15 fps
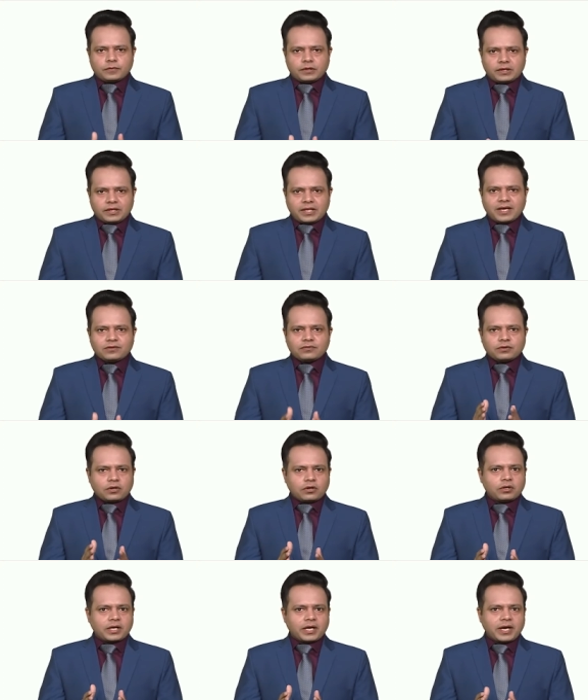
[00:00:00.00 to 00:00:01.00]
less
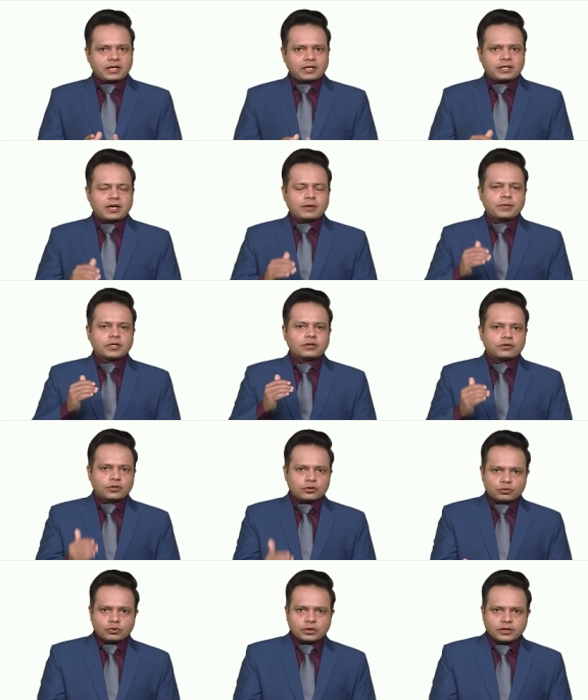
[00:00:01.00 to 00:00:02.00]
on academic
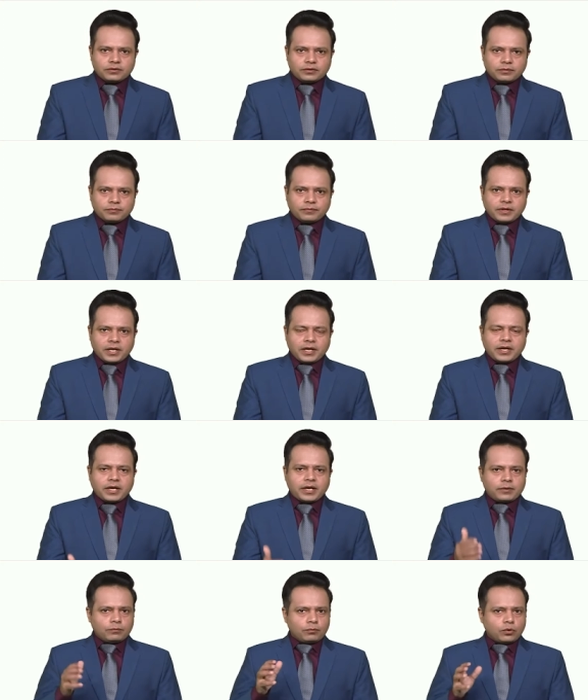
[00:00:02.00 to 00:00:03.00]
ritualism
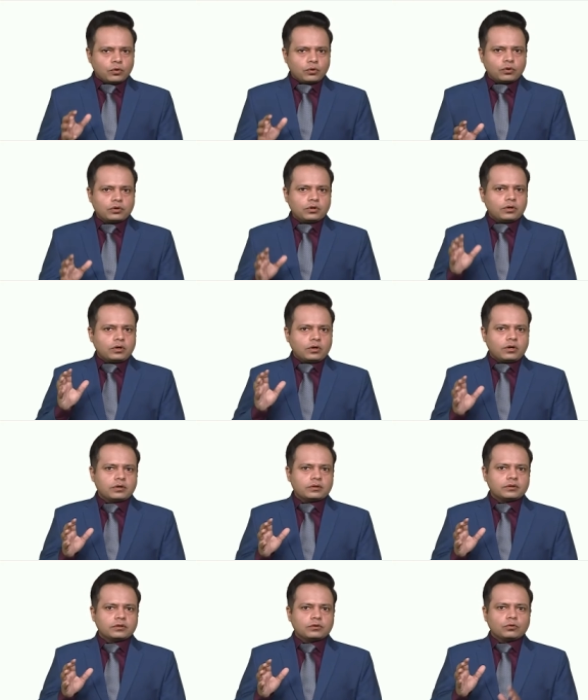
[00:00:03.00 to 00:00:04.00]
and more
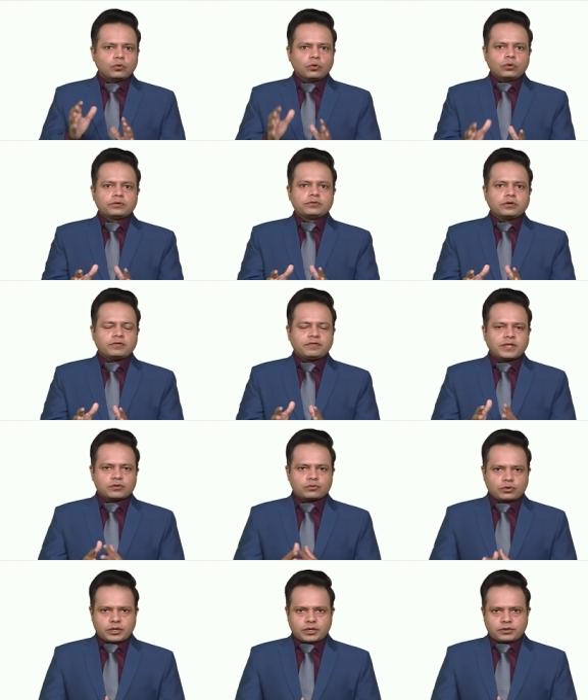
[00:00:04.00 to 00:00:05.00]
on the goals of
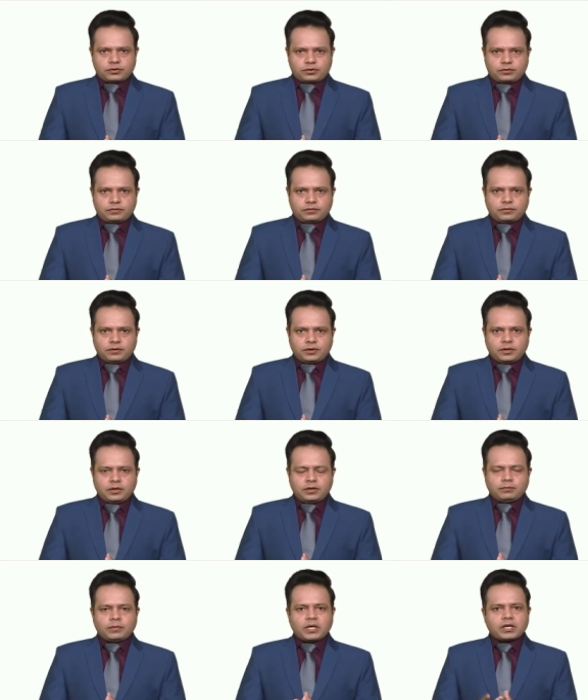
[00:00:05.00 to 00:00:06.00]
education.
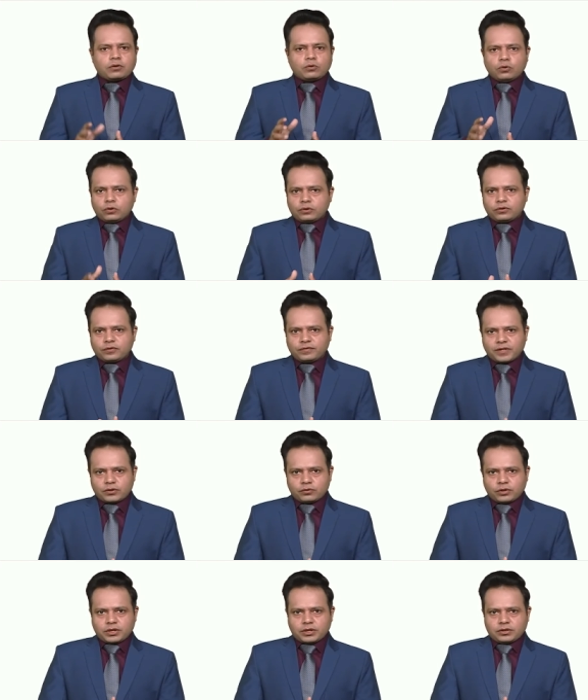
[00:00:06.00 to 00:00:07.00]
By goals of
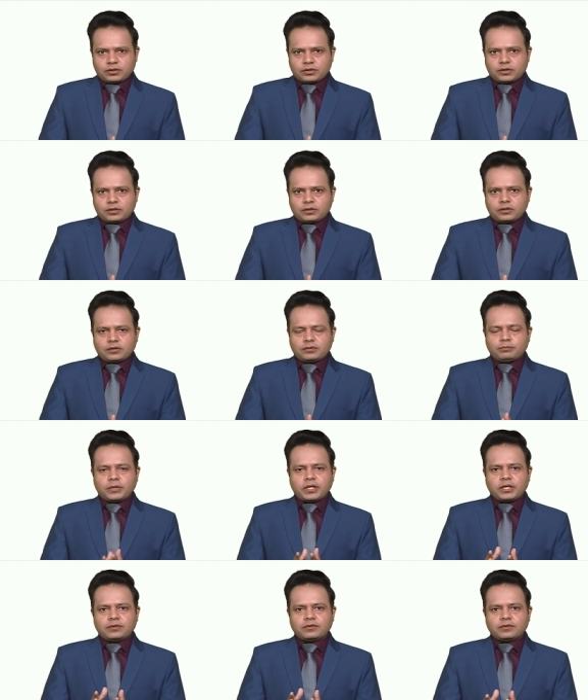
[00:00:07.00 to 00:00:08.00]
education
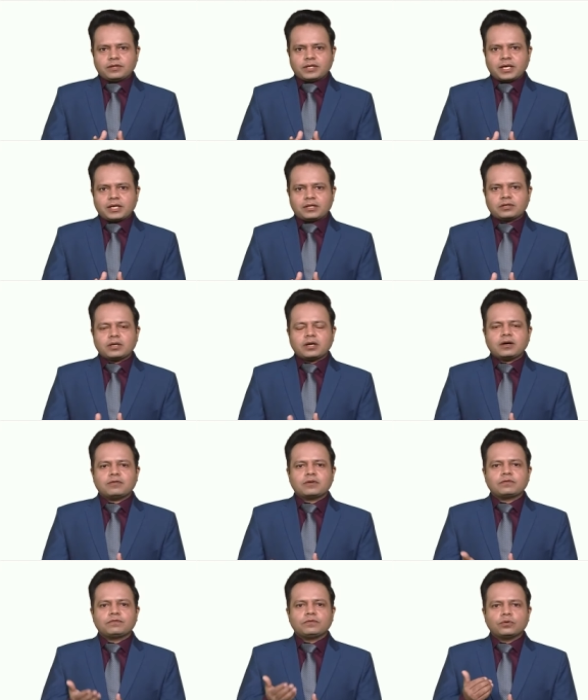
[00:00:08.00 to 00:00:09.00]
means that
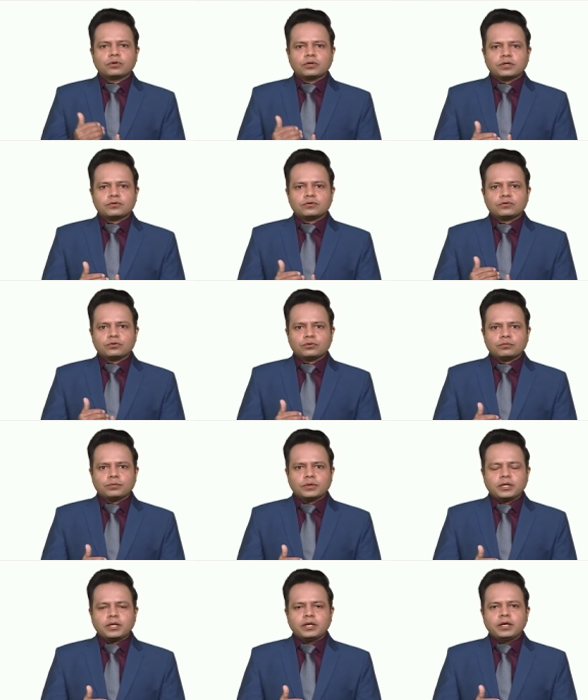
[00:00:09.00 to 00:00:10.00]
our focus should
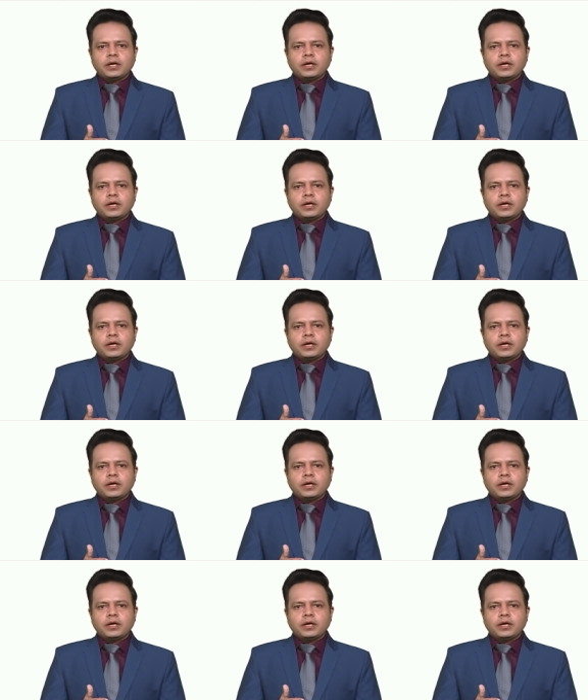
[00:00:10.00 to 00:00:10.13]
be